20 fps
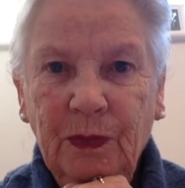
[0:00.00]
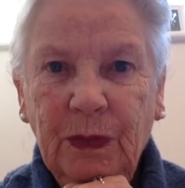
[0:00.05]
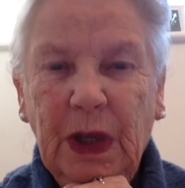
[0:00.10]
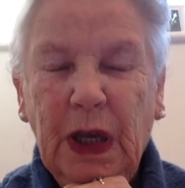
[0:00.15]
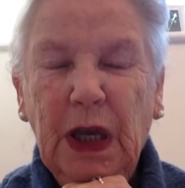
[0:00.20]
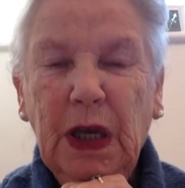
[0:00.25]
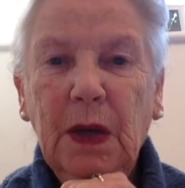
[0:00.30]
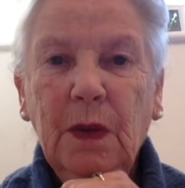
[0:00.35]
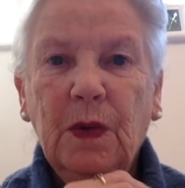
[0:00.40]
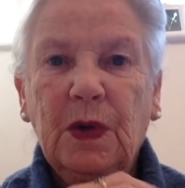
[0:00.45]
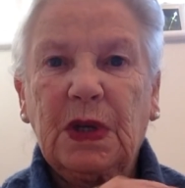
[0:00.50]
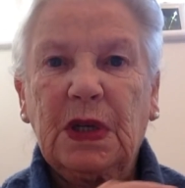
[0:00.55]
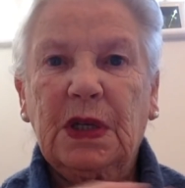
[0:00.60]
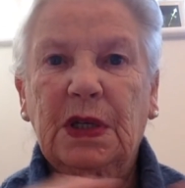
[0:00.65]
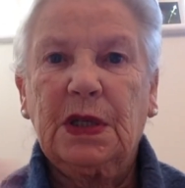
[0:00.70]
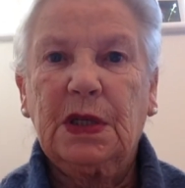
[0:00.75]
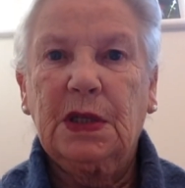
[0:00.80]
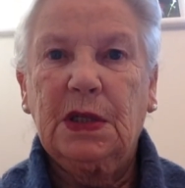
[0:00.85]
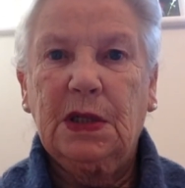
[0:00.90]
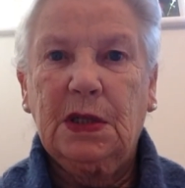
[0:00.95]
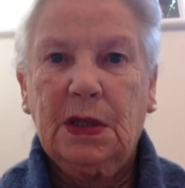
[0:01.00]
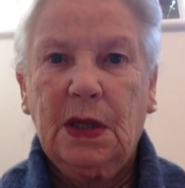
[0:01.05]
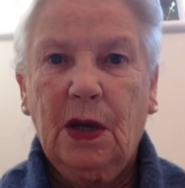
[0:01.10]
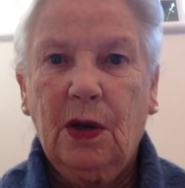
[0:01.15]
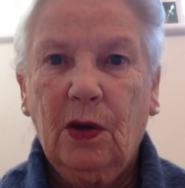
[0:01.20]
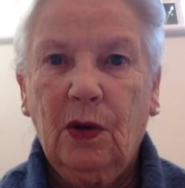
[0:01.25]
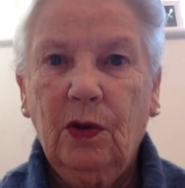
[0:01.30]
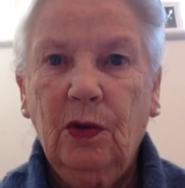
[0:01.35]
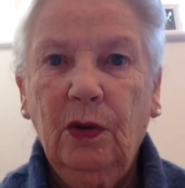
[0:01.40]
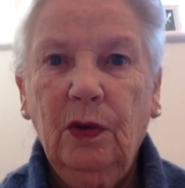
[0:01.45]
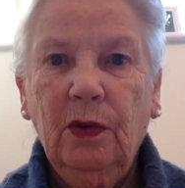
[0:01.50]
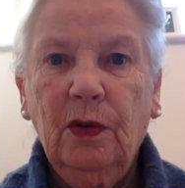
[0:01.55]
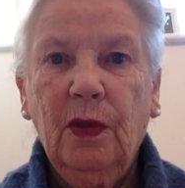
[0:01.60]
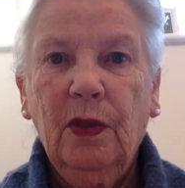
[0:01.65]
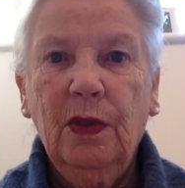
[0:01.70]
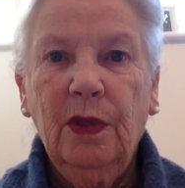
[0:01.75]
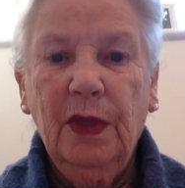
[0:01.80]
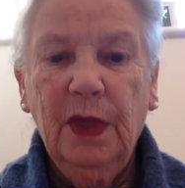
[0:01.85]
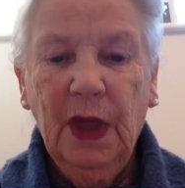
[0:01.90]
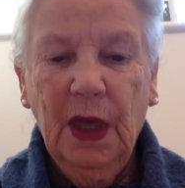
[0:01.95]
He was still
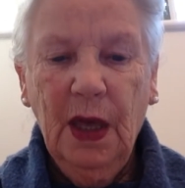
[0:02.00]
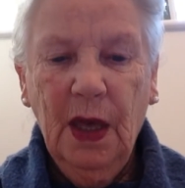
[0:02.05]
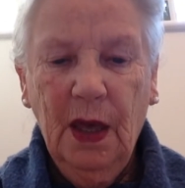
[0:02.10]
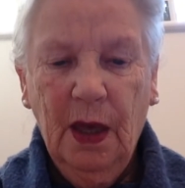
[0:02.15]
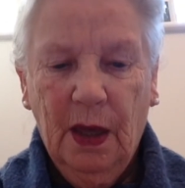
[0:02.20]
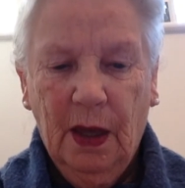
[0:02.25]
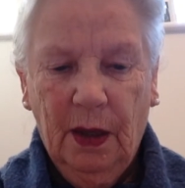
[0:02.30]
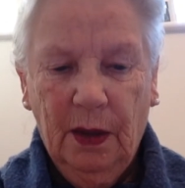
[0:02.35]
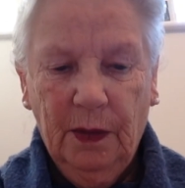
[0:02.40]
there.